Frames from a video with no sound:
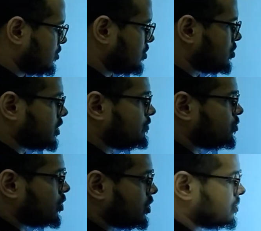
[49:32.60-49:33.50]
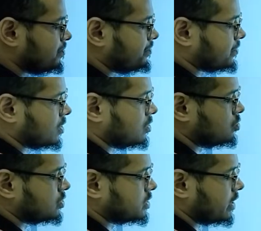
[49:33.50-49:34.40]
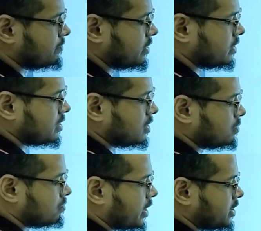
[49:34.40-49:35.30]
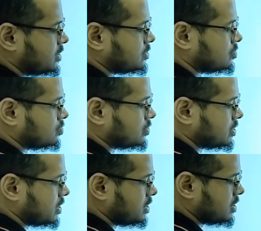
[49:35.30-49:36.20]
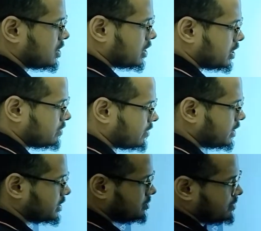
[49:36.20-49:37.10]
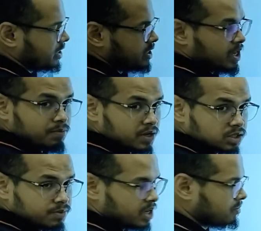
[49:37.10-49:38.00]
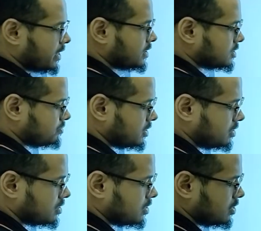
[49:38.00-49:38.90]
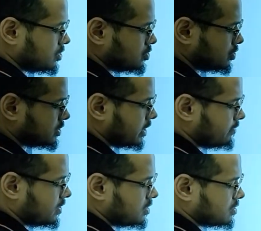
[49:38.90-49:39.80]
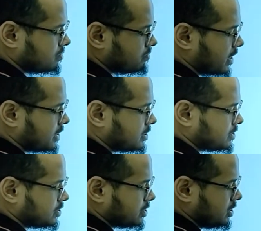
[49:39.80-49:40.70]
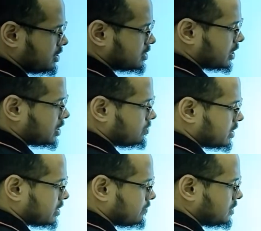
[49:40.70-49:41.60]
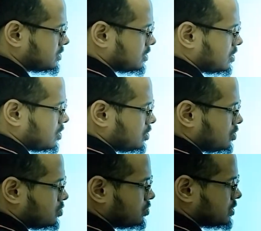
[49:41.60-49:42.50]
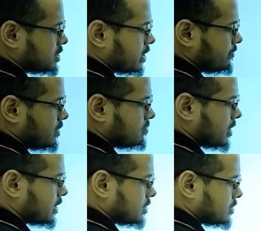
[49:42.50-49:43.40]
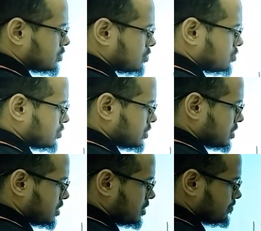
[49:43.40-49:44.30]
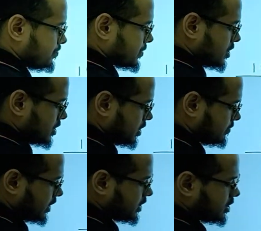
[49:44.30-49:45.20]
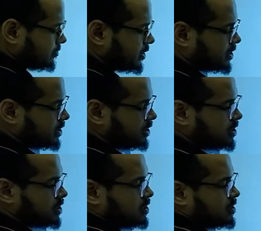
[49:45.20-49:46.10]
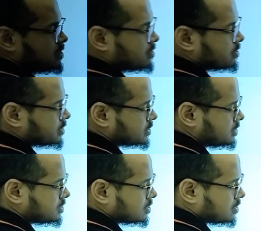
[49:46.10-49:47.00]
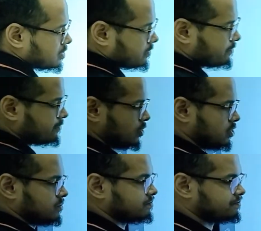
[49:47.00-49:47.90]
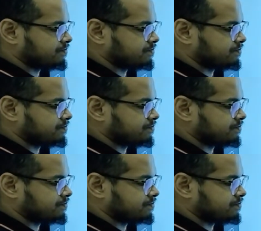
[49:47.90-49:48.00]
out to give what? Root 7 minus root 3 divided by a plus b, a minus b. So 7 minus 3, that will give us root 7 minus root 3 divided by 3. This is 4.